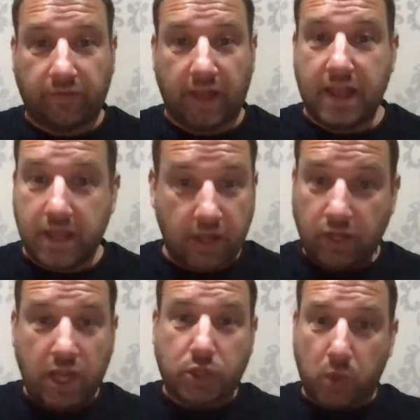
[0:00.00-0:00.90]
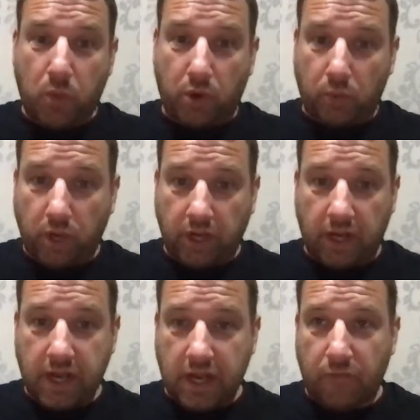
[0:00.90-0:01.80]
and say, yes, we want to win
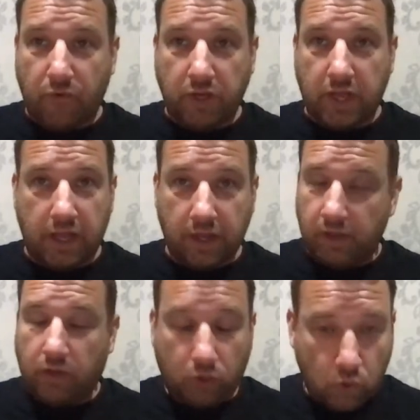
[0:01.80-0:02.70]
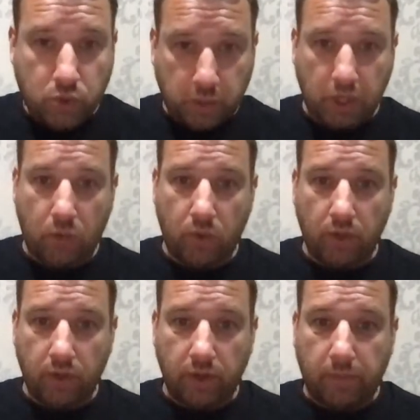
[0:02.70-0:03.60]
the league every year, of course we do.
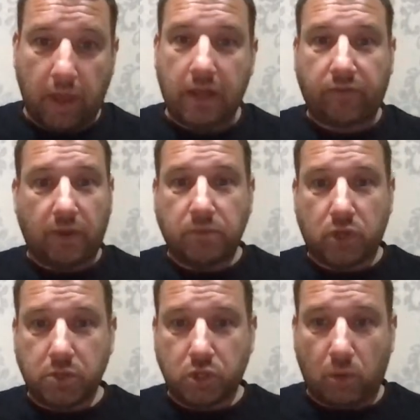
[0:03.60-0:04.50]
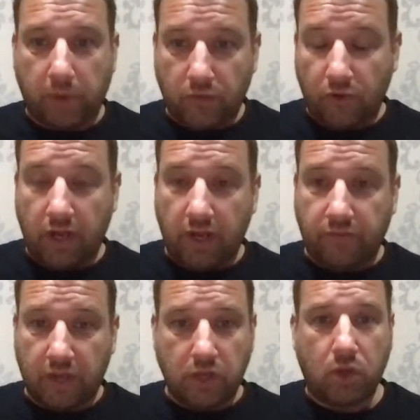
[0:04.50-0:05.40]
But sometimes you've got to be
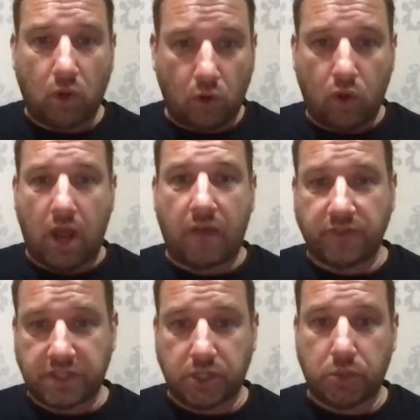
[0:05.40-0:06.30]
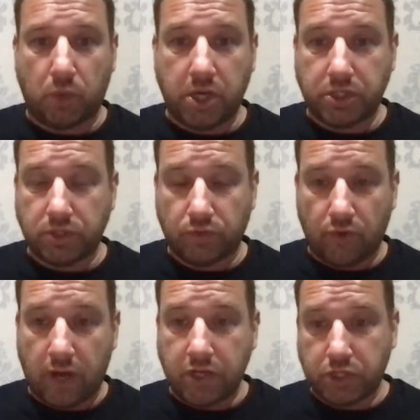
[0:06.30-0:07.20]
realistic. You've got to look at other situations
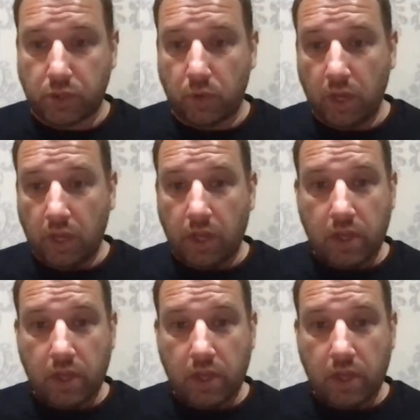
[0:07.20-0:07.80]
around you.